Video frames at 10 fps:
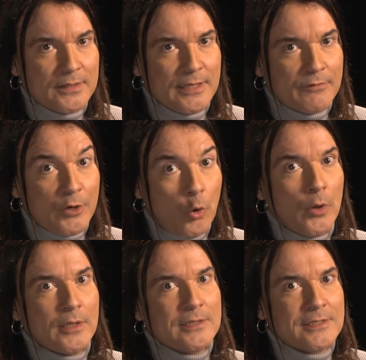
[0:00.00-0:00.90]
then
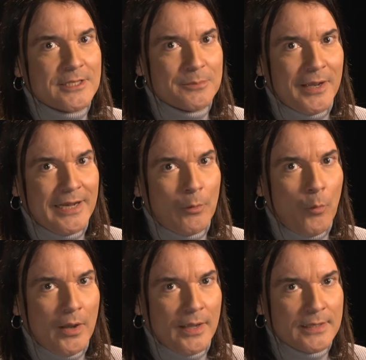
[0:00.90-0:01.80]
recoils, smiling
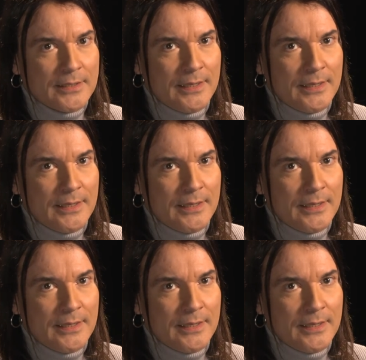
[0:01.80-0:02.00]
wide,